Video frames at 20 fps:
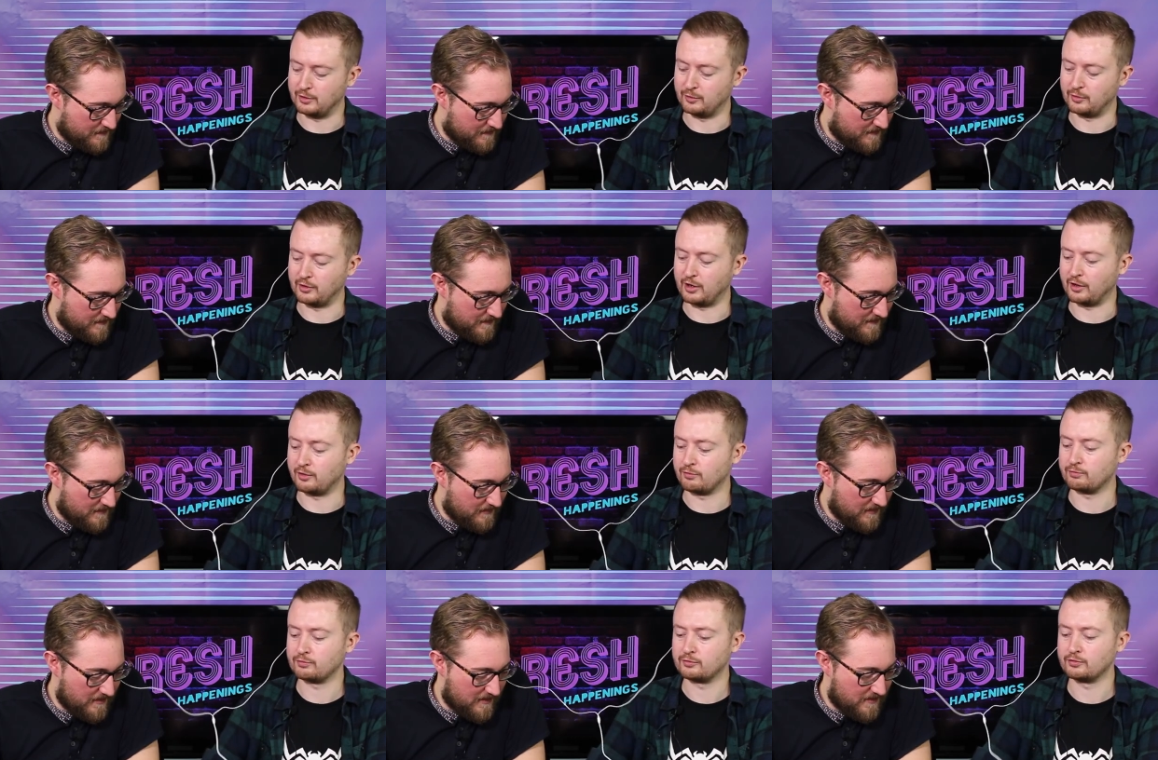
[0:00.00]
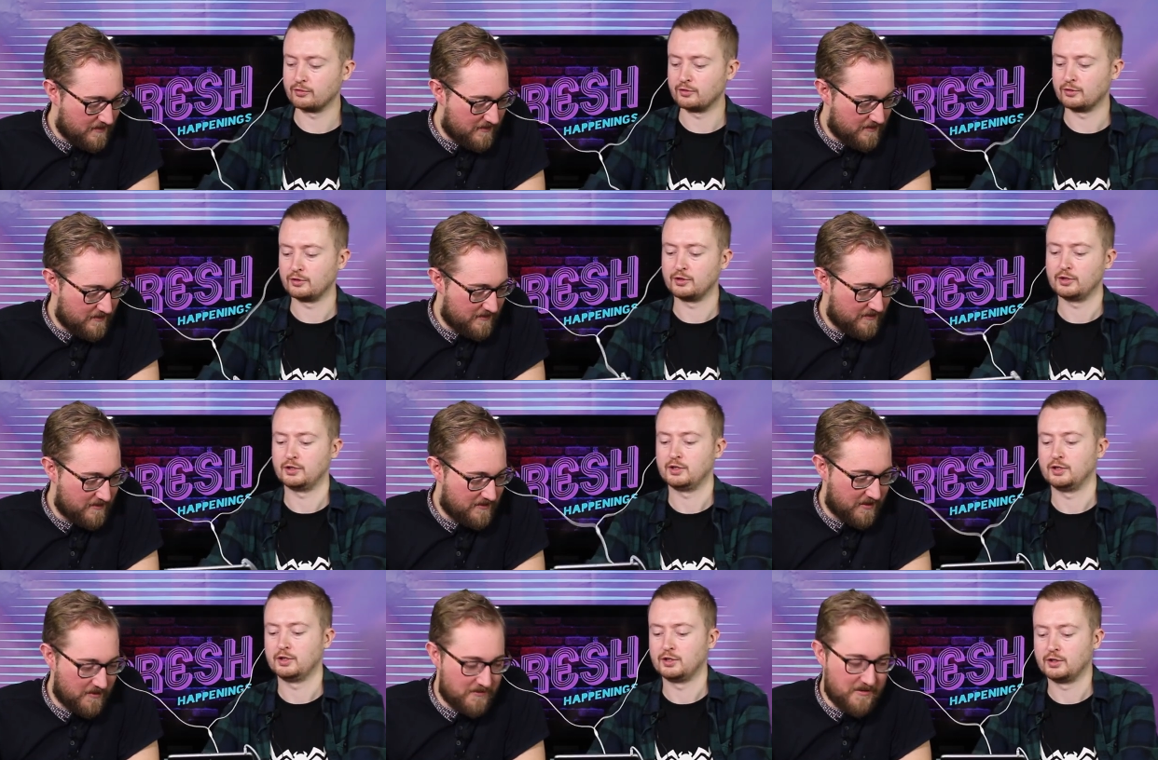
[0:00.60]
Speaker 1: here we go.
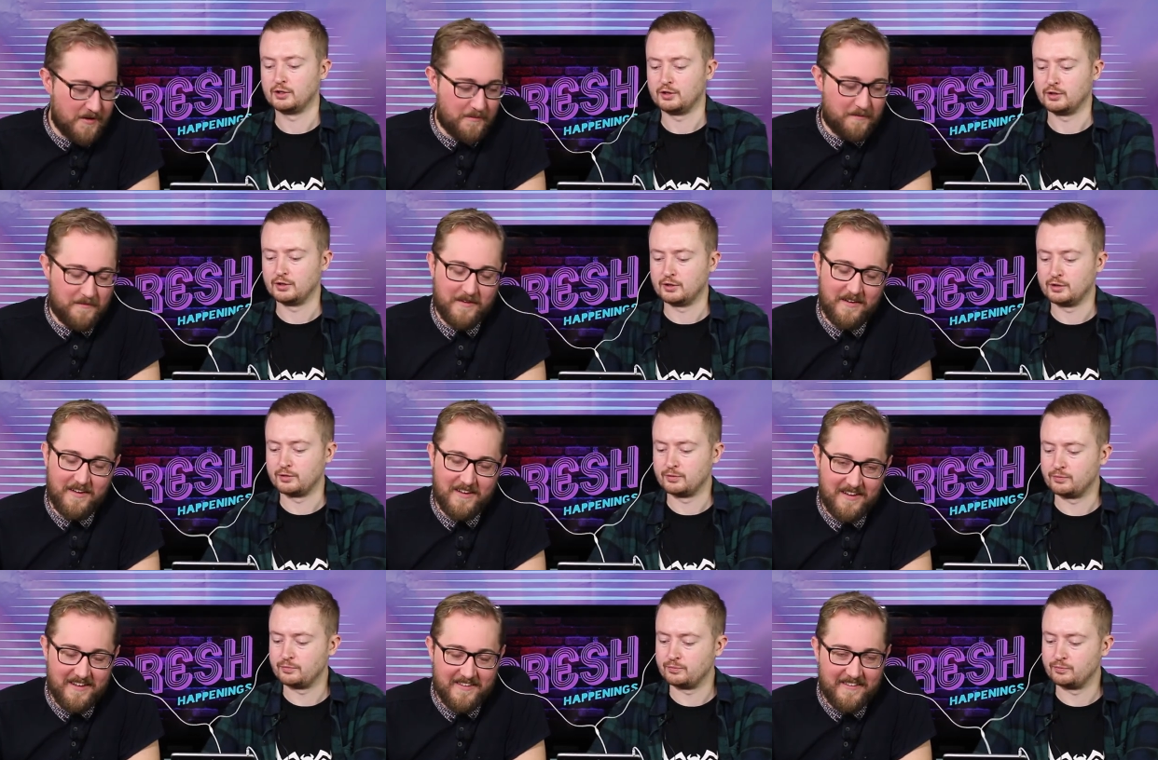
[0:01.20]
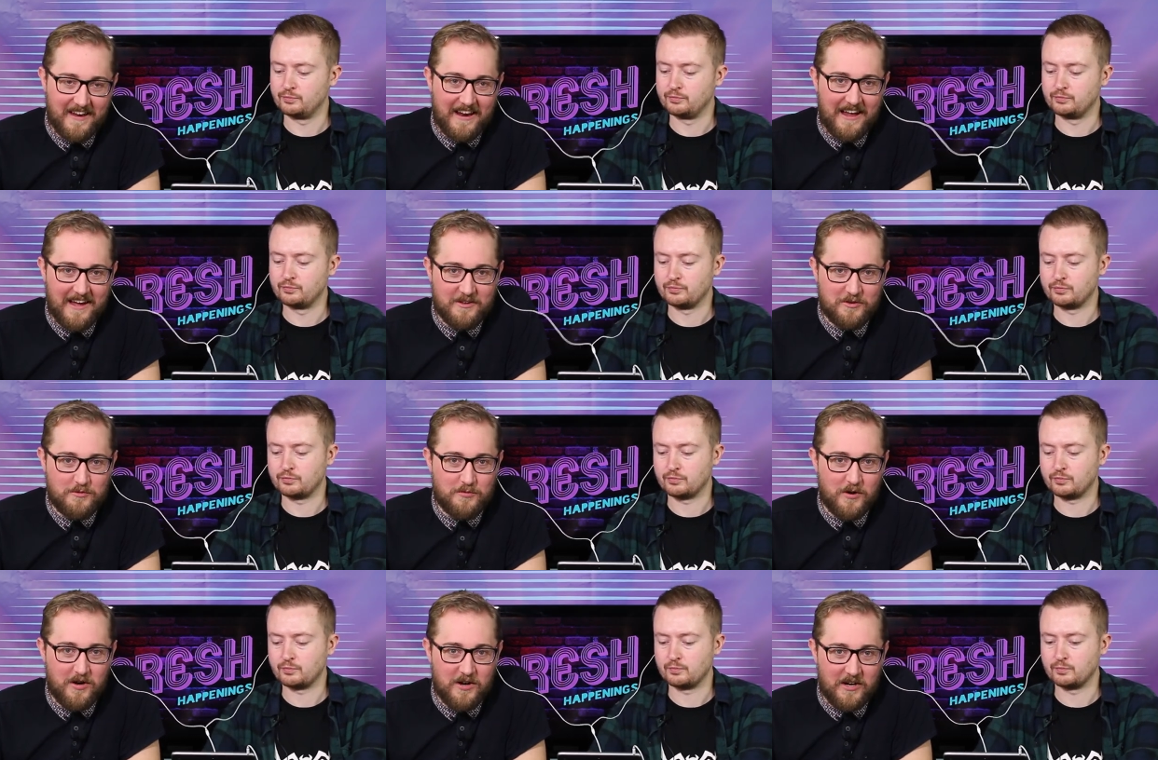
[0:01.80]
Speaker 2: So, the
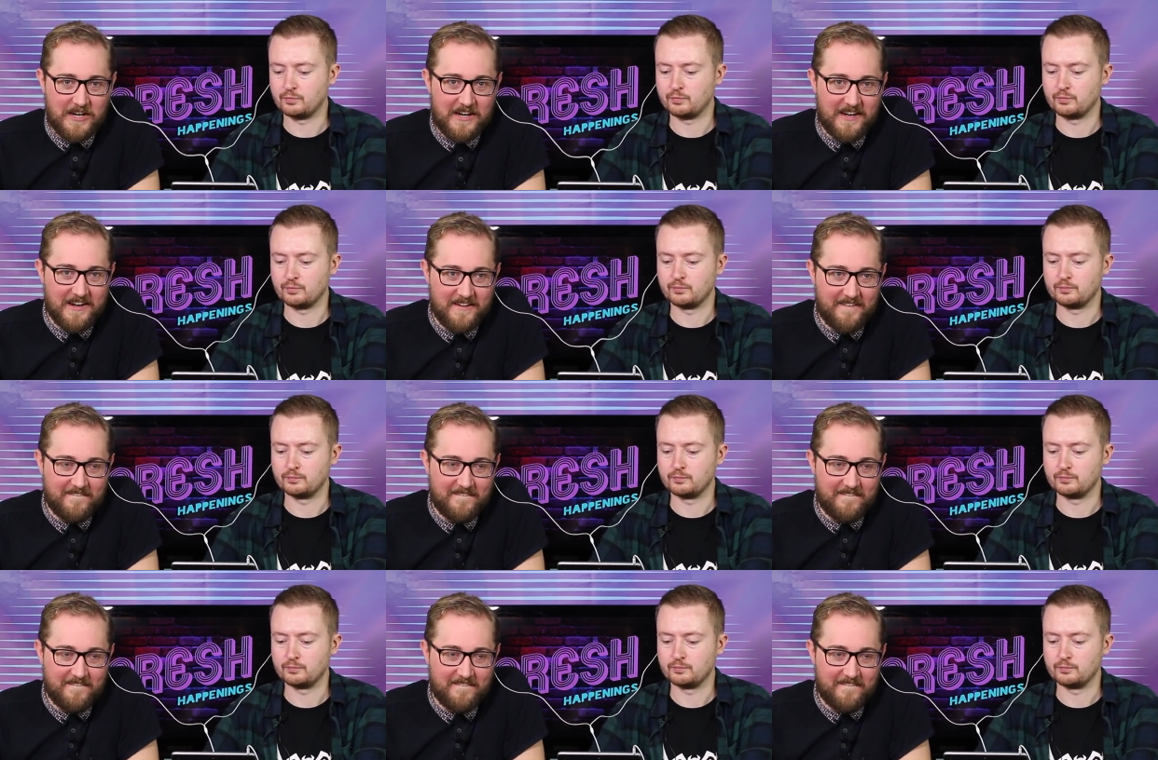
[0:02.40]
last one.